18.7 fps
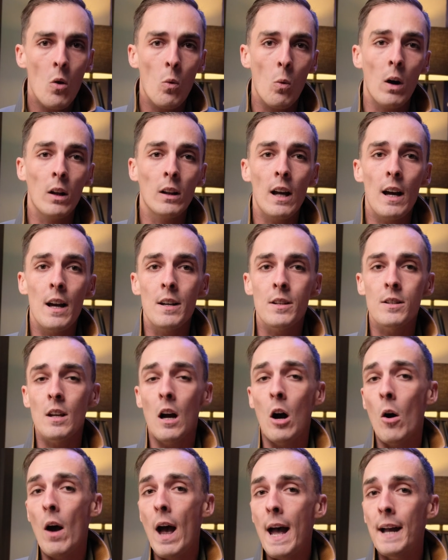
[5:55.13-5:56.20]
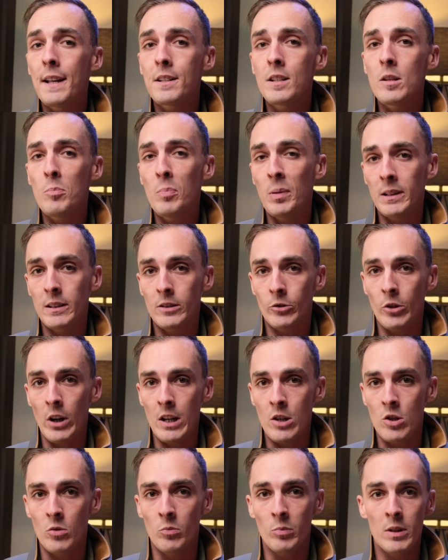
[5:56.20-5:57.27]
while as our
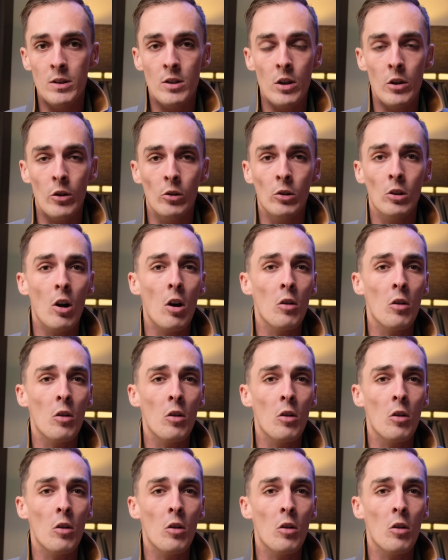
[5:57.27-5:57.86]
anti-penetration material